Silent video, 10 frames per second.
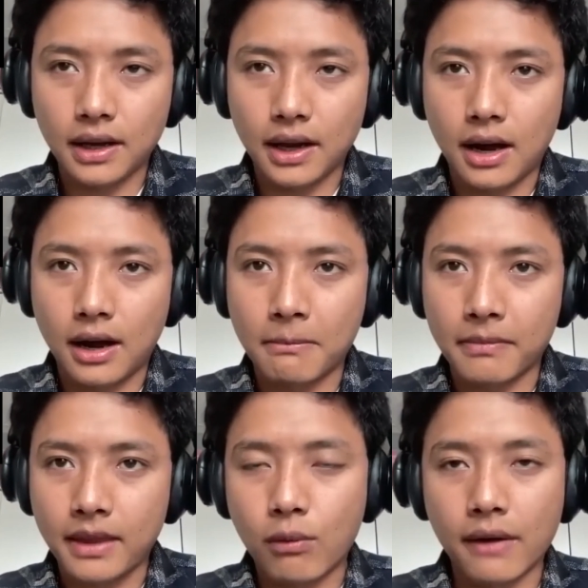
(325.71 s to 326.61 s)

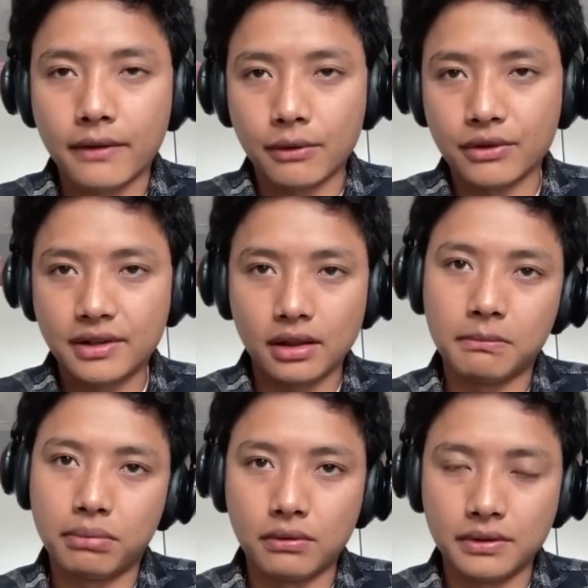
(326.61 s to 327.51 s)
However, it was still
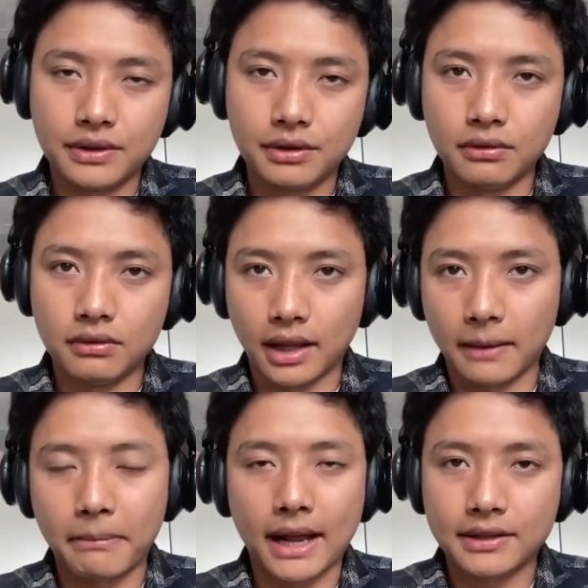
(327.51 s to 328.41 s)
important to
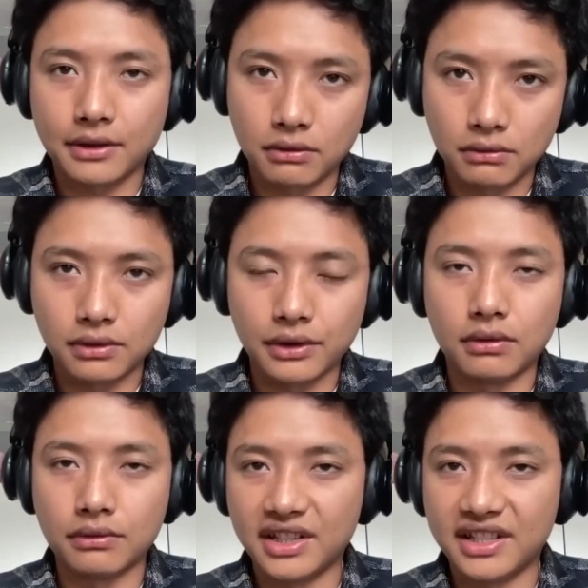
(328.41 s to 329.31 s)
like pass your
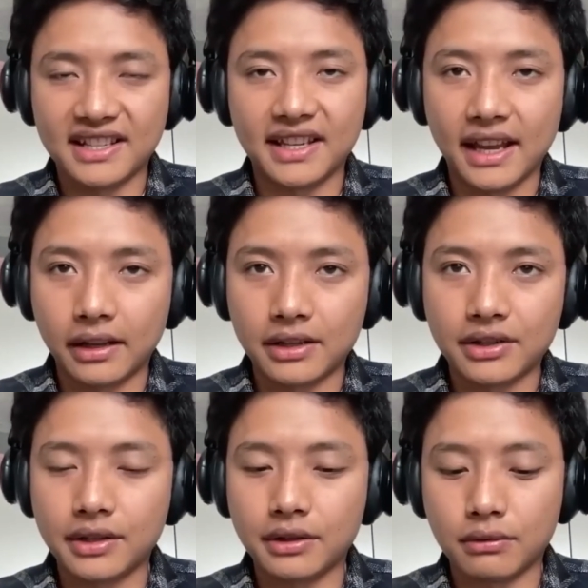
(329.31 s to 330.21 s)
GCSE
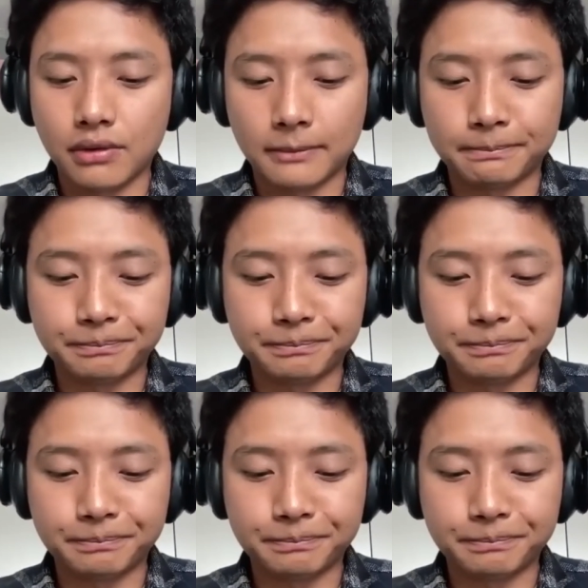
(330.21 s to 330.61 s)
English and your